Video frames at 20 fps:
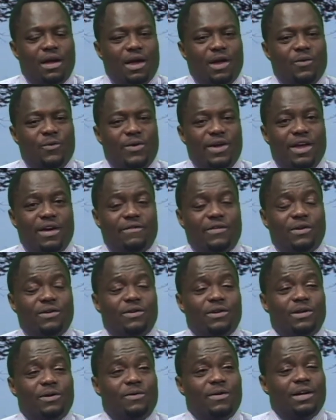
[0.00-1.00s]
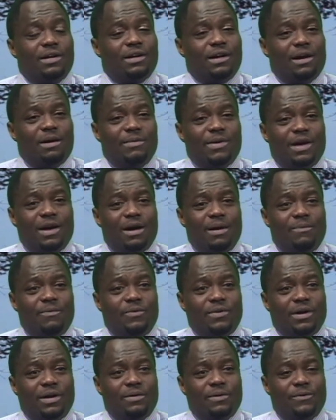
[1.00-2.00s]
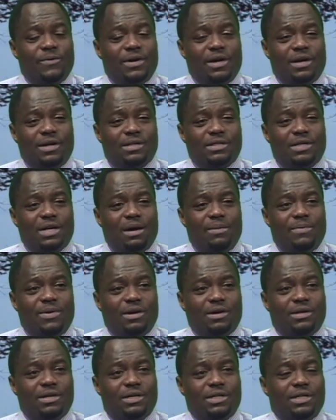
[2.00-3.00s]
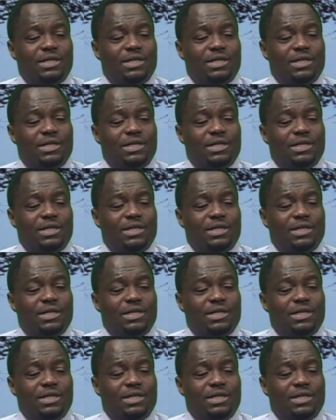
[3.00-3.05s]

and we have another one coming up. We're, we're going to start building